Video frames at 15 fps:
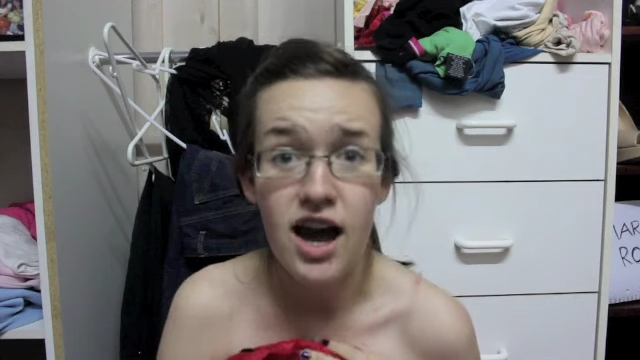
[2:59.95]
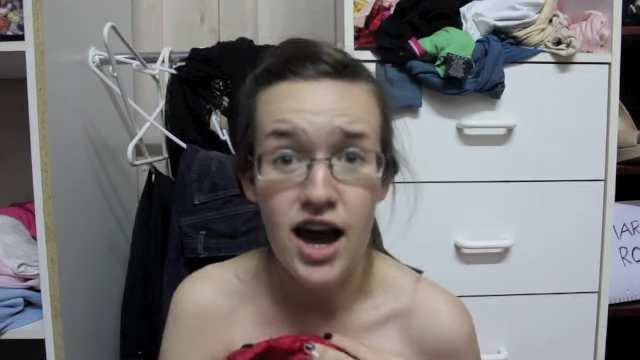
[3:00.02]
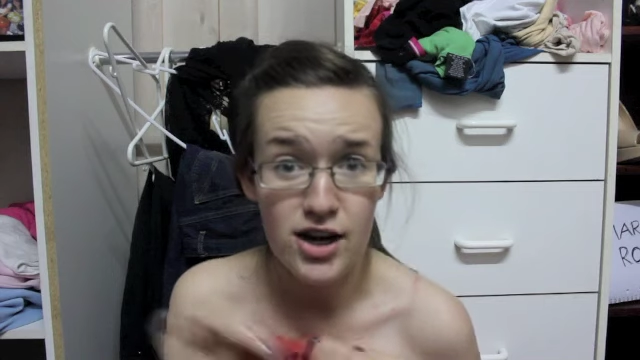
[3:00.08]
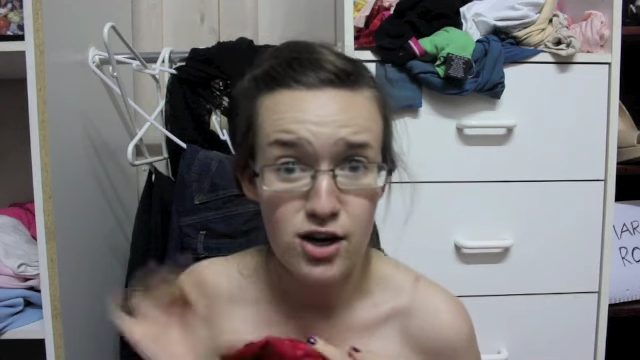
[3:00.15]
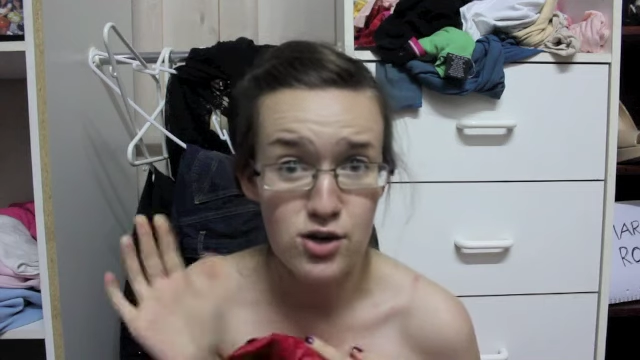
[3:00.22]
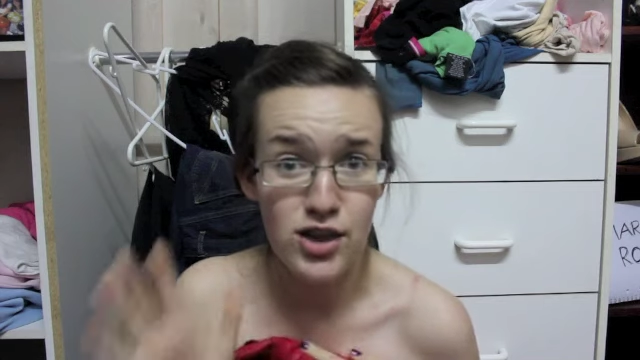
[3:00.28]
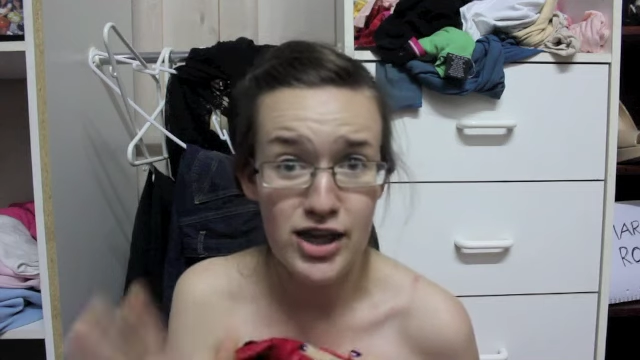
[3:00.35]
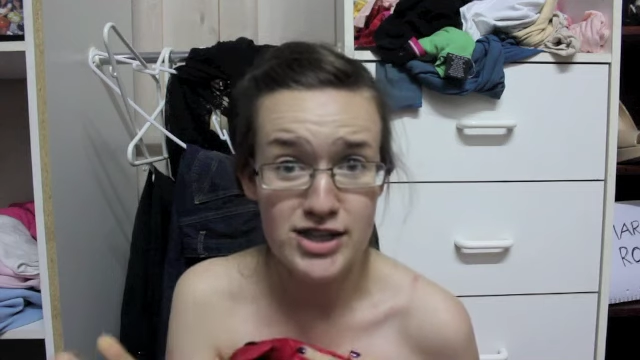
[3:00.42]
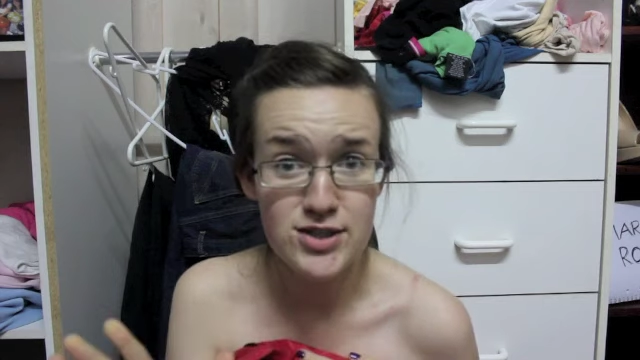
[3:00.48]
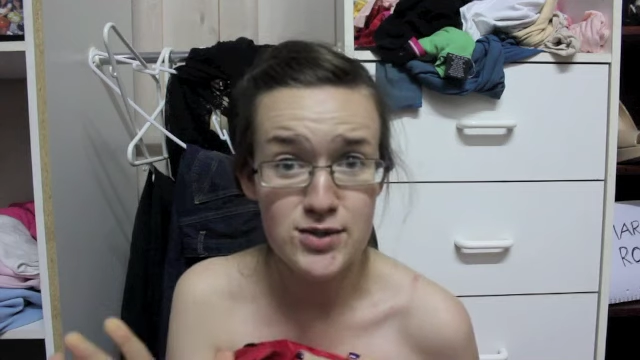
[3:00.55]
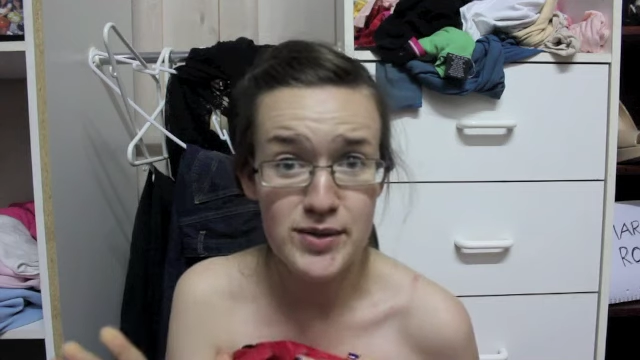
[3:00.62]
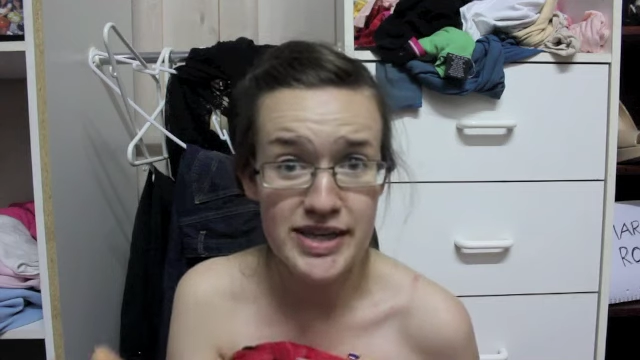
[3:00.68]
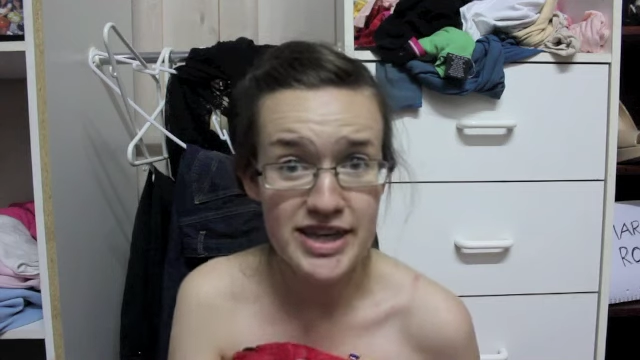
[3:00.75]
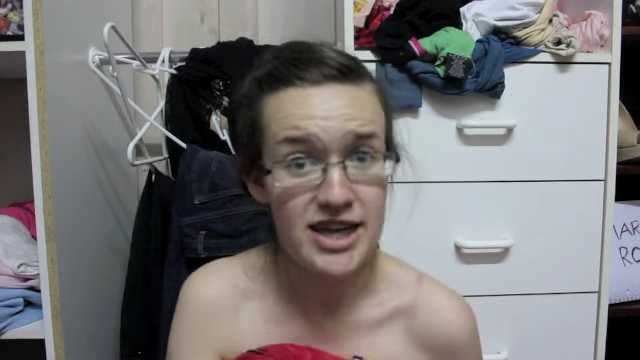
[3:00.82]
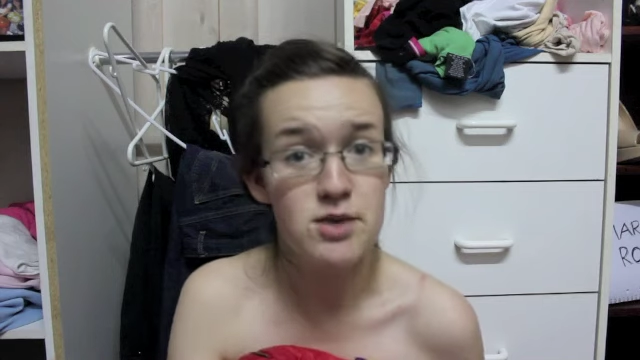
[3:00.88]
I don't like
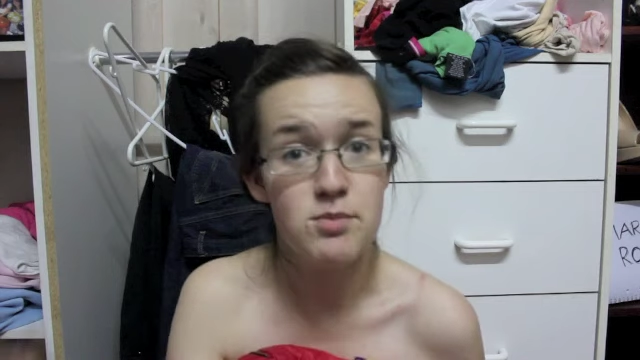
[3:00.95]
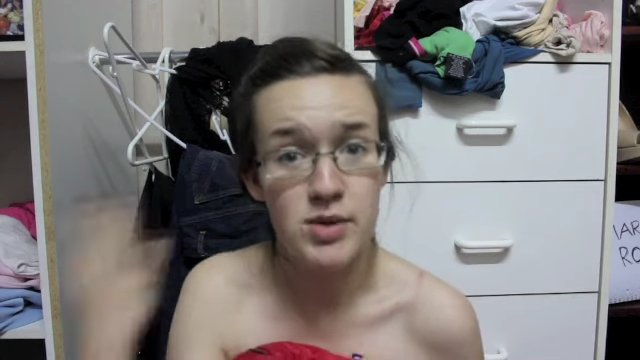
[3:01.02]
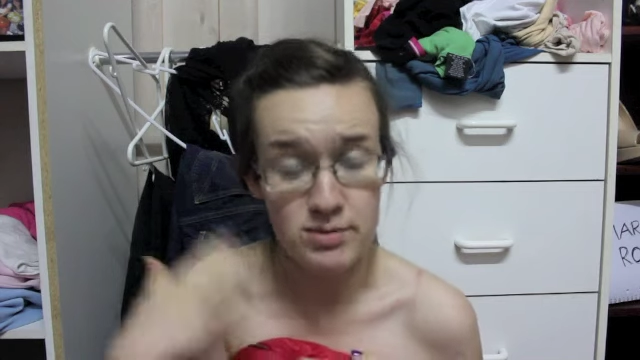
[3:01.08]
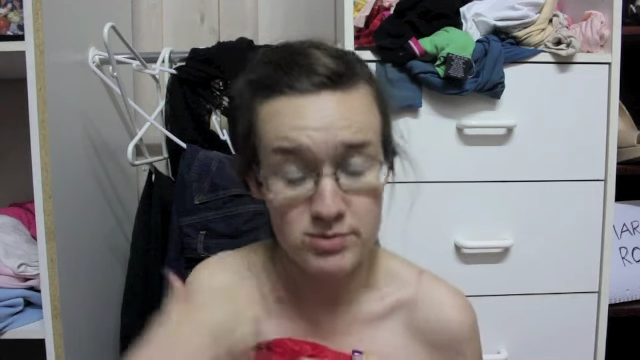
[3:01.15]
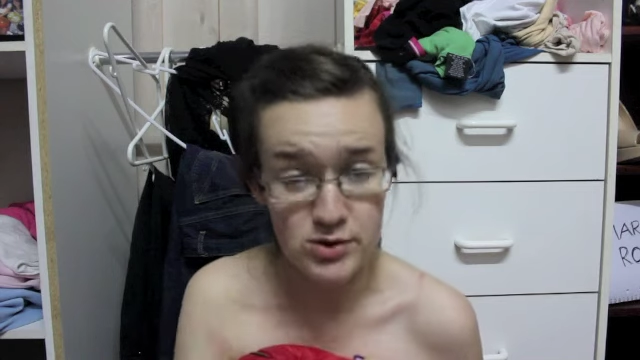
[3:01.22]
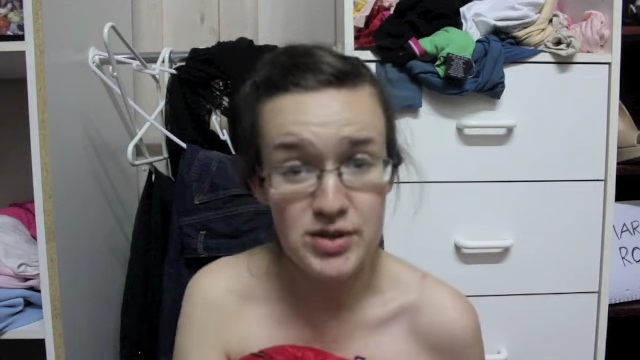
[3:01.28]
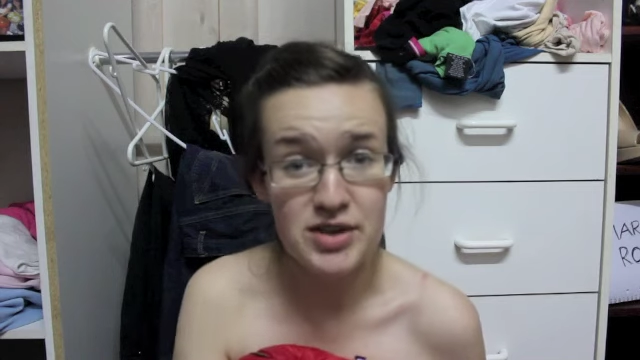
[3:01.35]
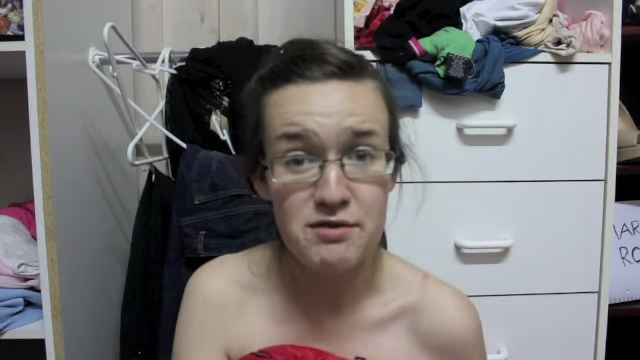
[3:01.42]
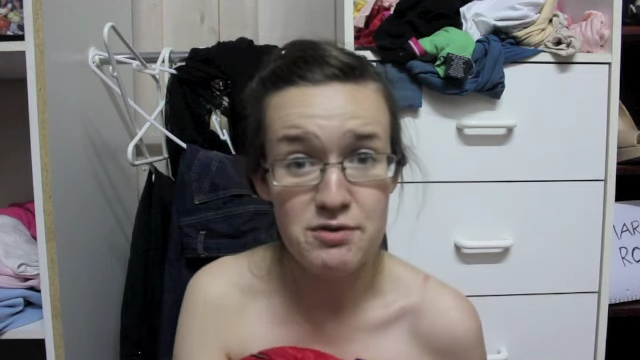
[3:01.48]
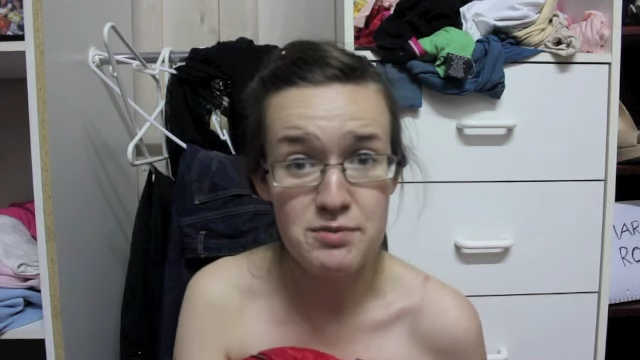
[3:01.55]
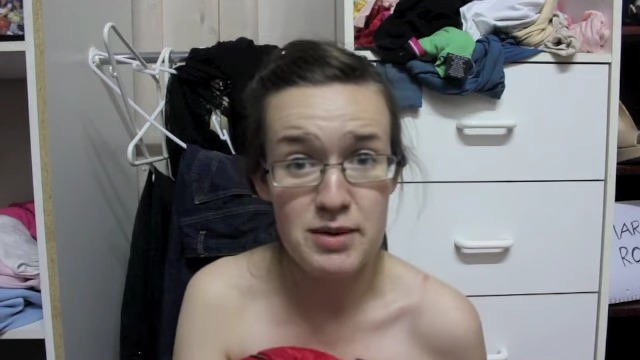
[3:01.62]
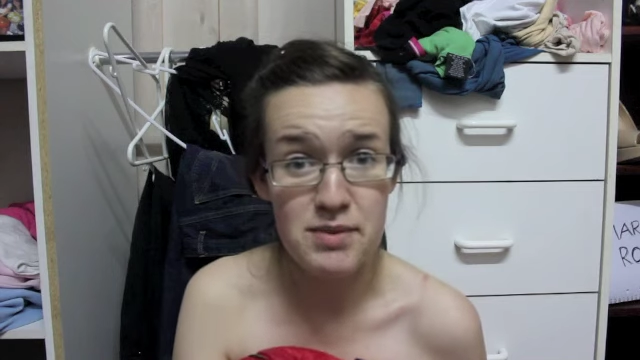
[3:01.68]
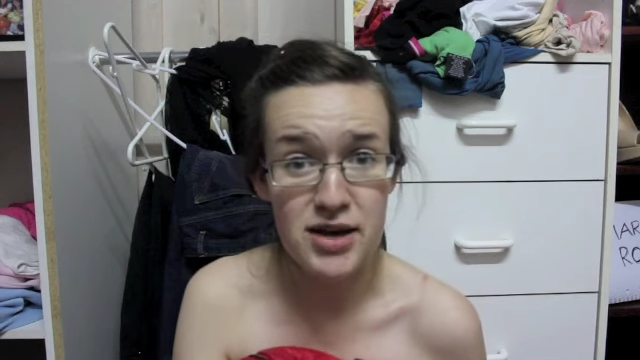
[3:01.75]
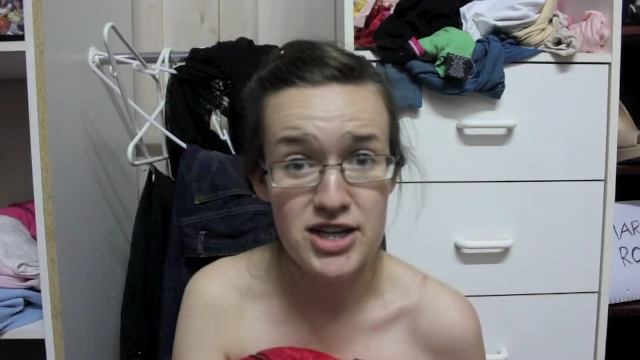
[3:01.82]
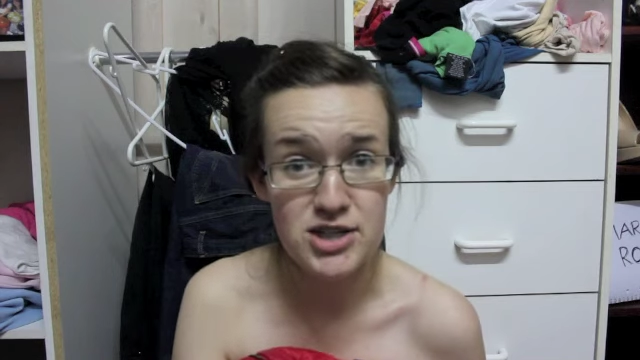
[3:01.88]
doing it, but I'm doing it for
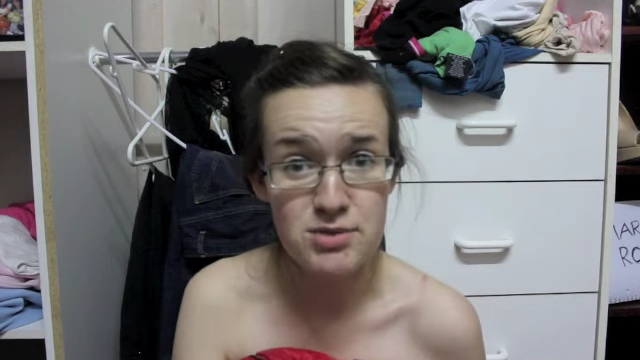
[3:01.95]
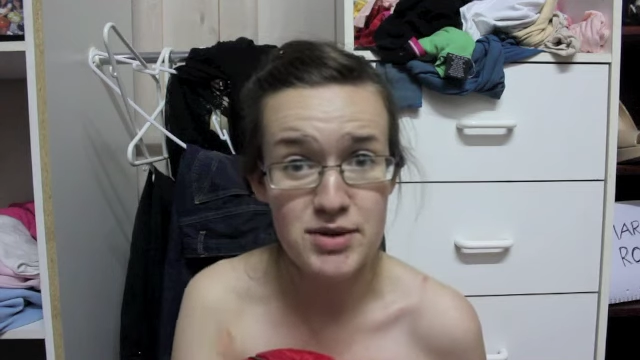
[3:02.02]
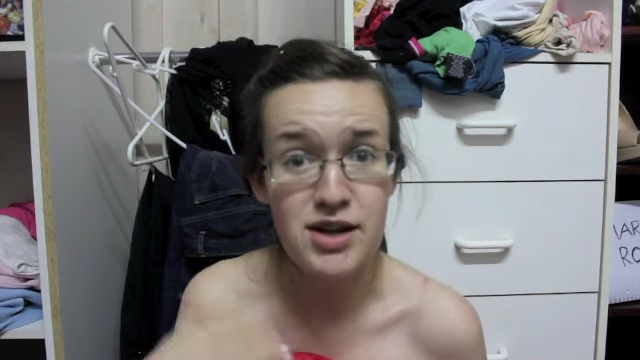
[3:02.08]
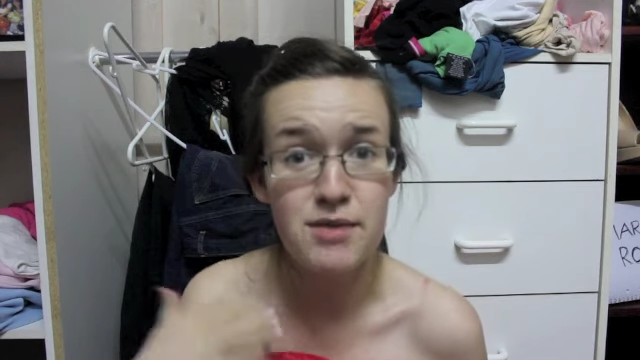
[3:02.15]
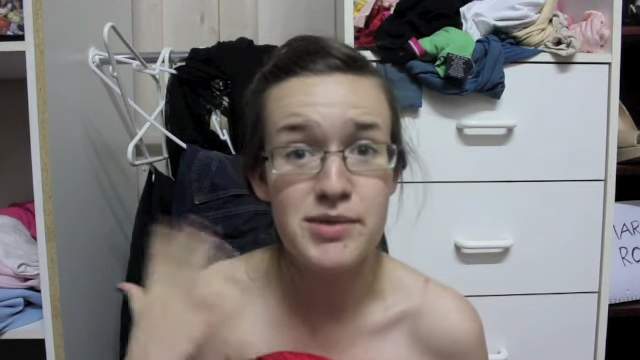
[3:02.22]
my punishment.